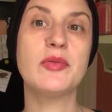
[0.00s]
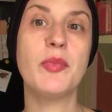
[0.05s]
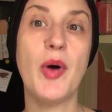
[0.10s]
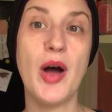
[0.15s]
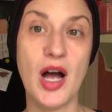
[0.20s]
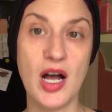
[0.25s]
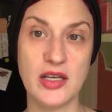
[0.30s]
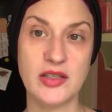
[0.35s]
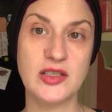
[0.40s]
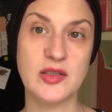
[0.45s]

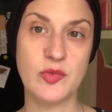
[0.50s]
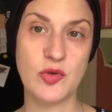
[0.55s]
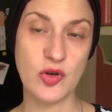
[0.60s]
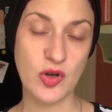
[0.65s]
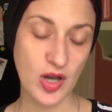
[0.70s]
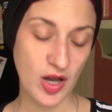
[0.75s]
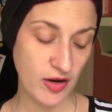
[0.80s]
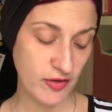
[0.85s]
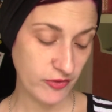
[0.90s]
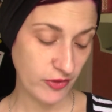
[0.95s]
possible
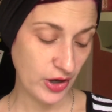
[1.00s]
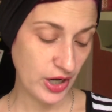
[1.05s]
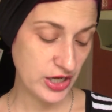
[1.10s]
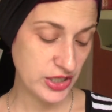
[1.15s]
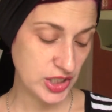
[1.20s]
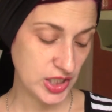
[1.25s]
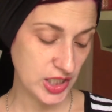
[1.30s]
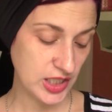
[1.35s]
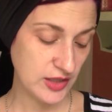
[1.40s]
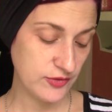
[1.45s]

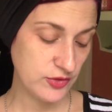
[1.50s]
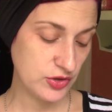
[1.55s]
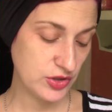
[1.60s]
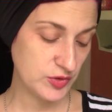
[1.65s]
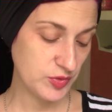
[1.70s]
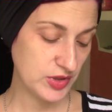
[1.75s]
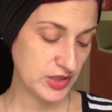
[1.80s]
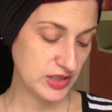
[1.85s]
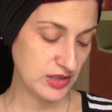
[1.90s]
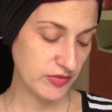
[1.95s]
coverage, like if you just
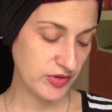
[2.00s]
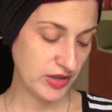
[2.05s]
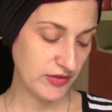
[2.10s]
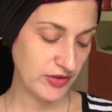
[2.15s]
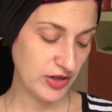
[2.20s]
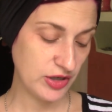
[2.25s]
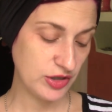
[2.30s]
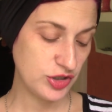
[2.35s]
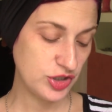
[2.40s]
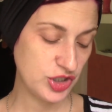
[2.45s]
want something
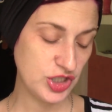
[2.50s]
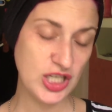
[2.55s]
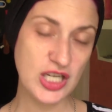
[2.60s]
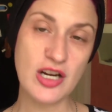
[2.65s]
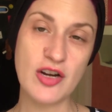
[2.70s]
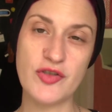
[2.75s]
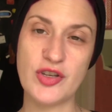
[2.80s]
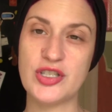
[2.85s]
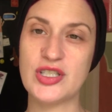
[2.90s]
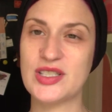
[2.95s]
very
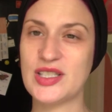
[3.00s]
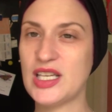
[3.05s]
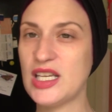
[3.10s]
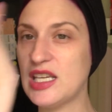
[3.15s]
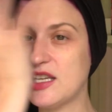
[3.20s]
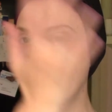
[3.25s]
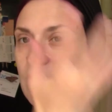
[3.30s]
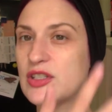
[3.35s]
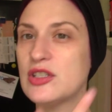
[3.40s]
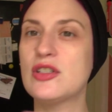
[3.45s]
sheer that just
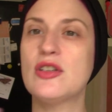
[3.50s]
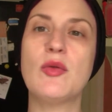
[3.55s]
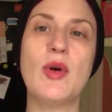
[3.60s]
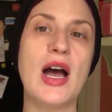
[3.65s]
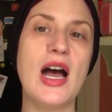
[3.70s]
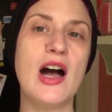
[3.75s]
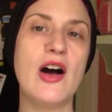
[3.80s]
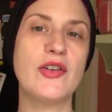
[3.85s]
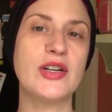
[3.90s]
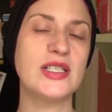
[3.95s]
evens you
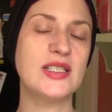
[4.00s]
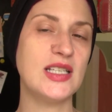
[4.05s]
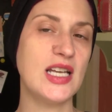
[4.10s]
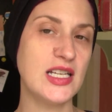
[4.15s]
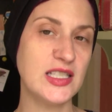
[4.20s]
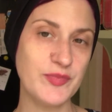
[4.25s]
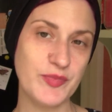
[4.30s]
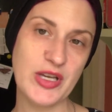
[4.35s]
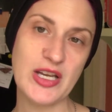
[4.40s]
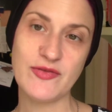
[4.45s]
out. It's
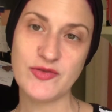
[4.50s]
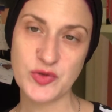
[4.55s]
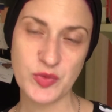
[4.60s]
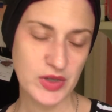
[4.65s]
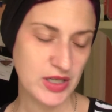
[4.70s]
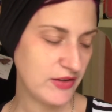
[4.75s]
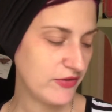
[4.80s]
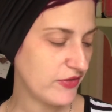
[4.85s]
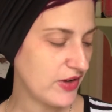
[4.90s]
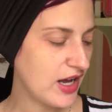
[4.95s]
SPF
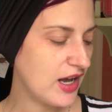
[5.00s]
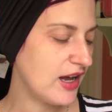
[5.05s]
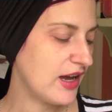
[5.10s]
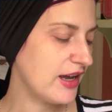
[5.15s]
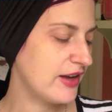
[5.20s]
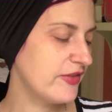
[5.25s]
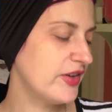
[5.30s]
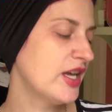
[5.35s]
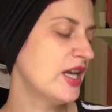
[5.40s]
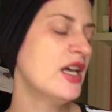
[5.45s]

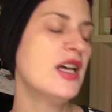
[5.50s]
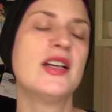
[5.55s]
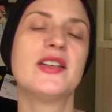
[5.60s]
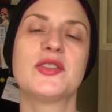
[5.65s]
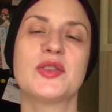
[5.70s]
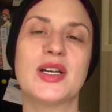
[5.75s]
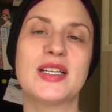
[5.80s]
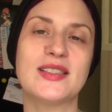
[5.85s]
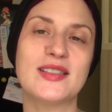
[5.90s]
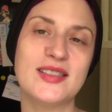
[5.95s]
25,
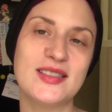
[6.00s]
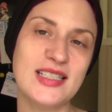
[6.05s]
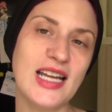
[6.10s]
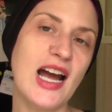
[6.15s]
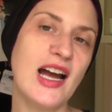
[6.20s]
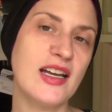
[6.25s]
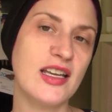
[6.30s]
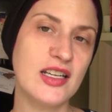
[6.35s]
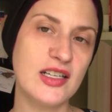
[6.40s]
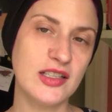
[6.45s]
so I
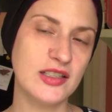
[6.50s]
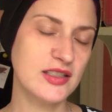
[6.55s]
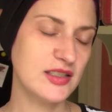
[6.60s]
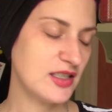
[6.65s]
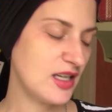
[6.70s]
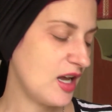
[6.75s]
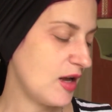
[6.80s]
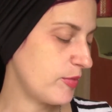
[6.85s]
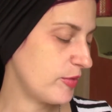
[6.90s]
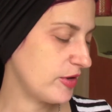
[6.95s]
stack it on
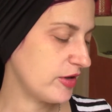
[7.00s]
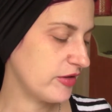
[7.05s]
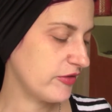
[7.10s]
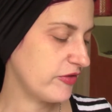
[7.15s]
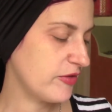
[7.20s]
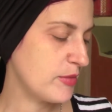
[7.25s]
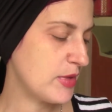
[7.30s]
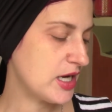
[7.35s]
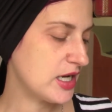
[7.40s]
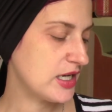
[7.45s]
top
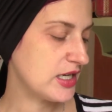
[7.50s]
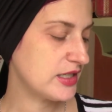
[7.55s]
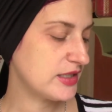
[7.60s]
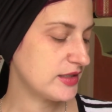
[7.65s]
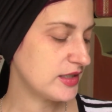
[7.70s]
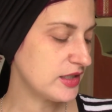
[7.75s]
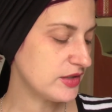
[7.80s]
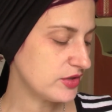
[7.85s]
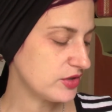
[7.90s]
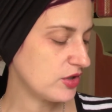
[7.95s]
of my
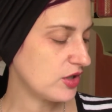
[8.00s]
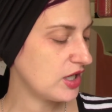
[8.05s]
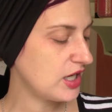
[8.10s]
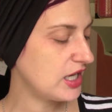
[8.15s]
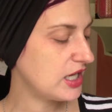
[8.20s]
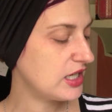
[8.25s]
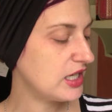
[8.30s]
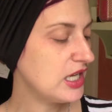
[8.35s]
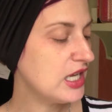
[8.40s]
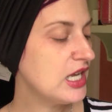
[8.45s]

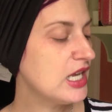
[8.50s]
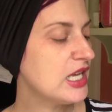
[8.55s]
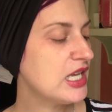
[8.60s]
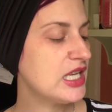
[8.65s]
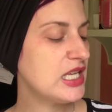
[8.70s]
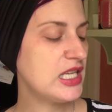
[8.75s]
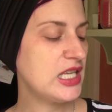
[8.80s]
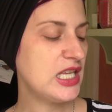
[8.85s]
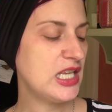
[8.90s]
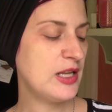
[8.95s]
sunscreen.
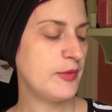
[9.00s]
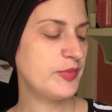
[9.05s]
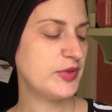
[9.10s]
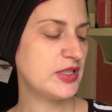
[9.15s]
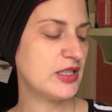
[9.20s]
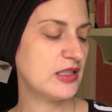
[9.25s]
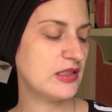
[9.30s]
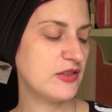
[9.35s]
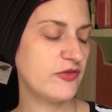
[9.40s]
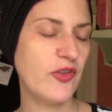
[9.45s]
It keeps
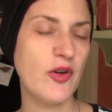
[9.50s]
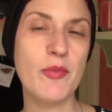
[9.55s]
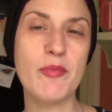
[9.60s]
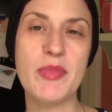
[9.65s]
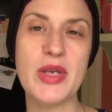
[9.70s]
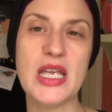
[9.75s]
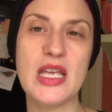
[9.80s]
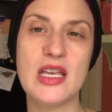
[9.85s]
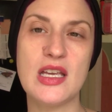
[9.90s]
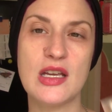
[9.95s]
this from
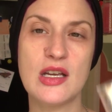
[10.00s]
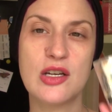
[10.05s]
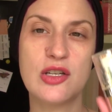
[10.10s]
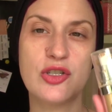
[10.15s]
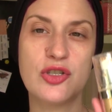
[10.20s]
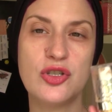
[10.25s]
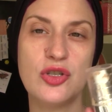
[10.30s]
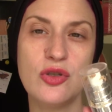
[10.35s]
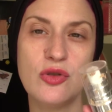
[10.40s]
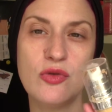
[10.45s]
being
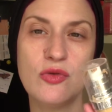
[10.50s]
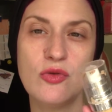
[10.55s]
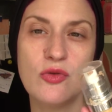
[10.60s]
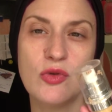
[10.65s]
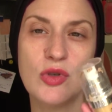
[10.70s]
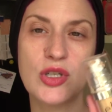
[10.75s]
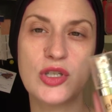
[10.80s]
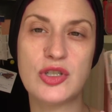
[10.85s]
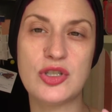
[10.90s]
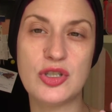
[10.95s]

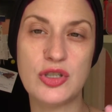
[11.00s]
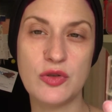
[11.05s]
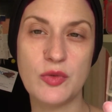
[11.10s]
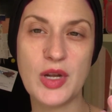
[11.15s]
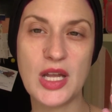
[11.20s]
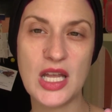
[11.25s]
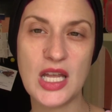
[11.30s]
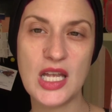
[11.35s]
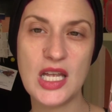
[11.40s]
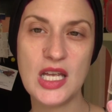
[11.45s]
too
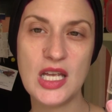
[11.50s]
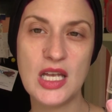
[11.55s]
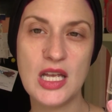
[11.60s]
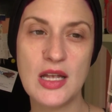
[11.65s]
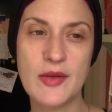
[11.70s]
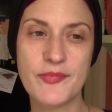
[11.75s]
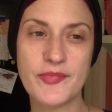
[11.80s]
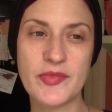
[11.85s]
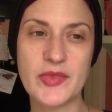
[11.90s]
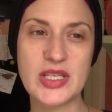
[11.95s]
dewy,
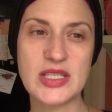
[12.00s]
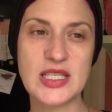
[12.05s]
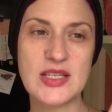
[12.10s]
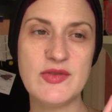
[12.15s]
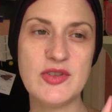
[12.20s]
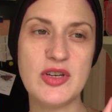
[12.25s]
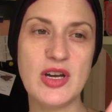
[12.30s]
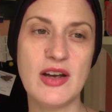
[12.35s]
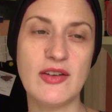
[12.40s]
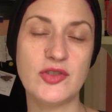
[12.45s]
because
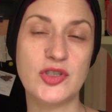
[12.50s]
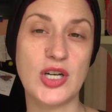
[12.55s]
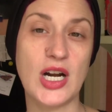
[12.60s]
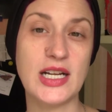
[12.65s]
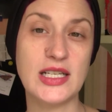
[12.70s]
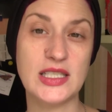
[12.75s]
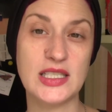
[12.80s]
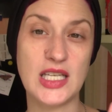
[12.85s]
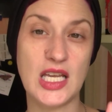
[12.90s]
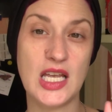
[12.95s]
even though I have
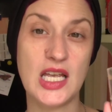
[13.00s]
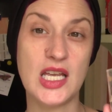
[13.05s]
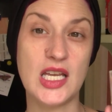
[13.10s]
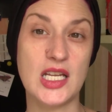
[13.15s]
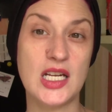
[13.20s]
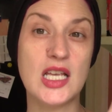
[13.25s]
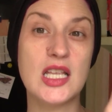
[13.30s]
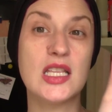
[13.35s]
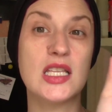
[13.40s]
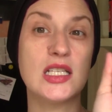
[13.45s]
dry
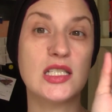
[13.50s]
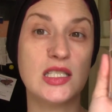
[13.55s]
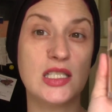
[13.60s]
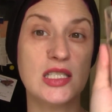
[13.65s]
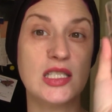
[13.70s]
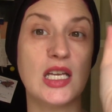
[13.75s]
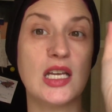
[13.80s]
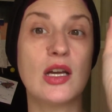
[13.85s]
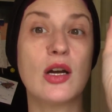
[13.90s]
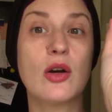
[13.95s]
skin, this is
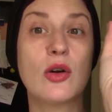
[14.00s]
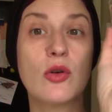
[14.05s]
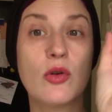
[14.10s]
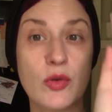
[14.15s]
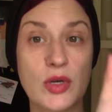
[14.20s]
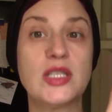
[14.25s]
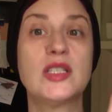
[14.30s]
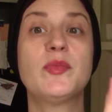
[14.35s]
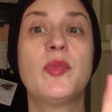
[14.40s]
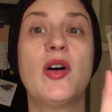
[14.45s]
like a
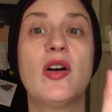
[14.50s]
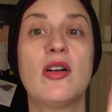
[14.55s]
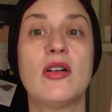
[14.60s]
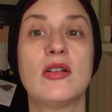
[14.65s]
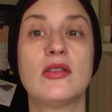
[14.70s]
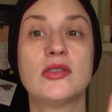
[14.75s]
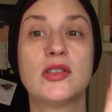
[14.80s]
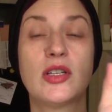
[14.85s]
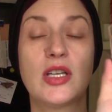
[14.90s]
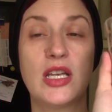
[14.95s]
grease
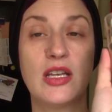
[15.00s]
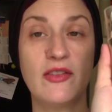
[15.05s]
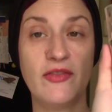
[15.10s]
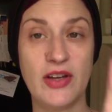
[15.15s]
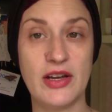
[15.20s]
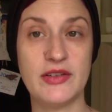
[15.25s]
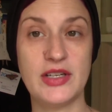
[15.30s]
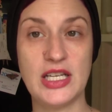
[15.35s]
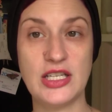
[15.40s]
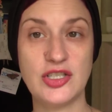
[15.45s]
ball looking
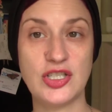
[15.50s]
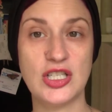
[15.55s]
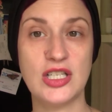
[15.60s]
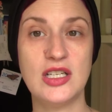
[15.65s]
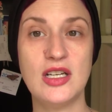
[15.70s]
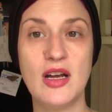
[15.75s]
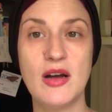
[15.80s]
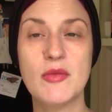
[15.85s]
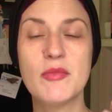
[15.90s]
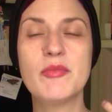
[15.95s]

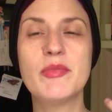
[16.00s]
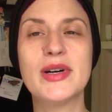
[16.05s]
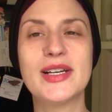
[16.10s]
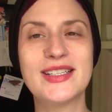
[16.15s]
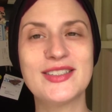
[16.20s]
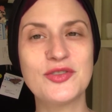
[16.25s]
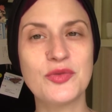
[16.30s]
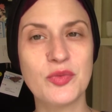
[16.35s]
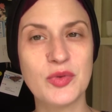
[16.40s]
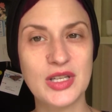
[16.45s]
foundation, but
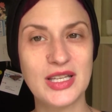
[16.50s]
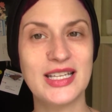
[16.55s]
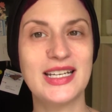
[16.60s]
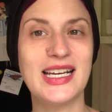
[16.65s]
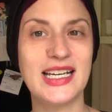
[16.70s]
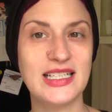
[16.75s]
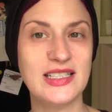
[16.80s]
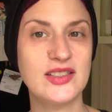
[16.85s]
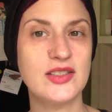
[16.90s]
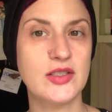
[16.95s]
it's really
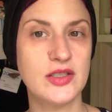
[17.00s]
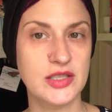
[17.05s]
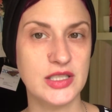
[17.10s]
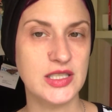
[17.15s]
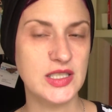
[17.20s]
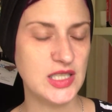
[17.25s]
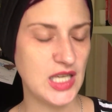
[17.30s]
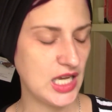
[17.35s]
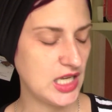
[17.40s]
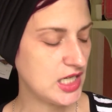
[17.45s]
nice on the
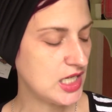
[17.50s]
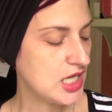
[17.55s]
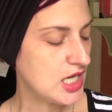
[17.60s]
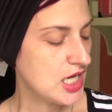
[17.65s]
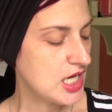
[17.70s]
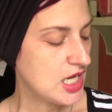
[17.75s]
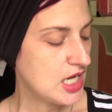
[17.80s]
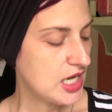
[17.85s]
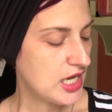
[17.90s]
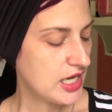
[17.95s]
skin
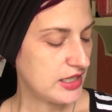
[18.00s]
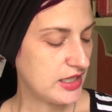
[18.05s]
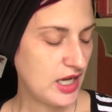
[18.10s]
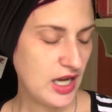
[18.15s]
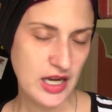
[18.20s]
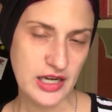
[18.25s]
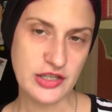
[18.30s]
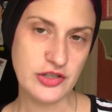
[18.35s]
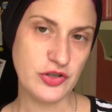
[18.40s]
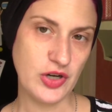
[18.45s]
and
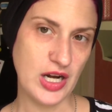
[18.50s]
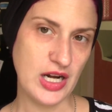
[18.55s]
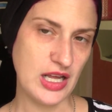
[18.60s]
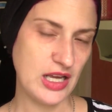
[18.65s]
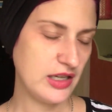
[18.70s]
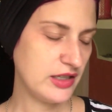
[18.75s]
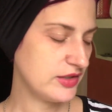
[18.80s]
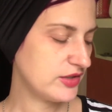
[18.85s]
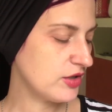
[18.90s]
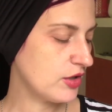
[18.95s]

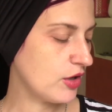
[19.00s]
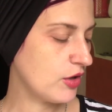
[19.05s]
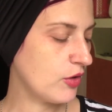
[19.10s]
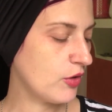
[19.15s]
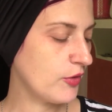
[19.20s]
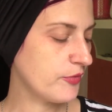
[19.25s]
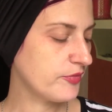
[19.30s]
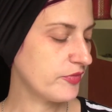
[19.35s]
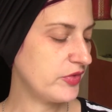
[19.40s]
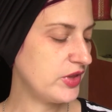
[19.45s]
hydrating.
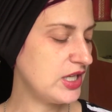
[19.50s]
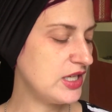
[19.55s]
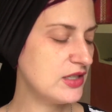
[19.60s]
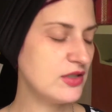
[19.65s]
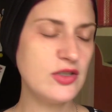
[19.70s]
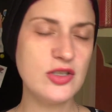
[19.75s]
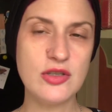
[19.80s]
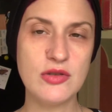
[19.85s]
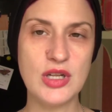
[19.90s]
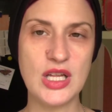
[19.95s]
So
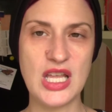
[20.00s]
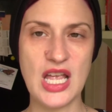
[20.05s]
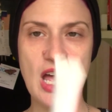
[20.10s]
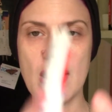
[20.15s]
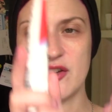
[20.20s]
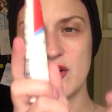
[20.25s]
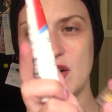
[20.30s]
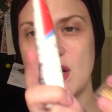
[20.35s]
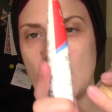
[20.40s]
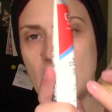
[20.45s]
these two
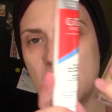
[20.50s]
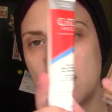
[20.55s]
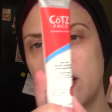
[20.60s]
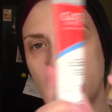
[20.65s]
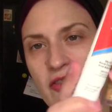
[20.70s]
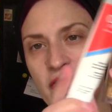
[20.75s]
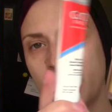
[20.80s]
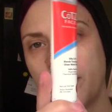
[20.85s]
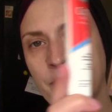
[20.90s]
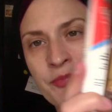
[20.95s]
together kind
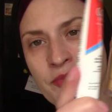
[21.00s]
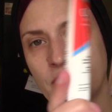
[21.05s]
of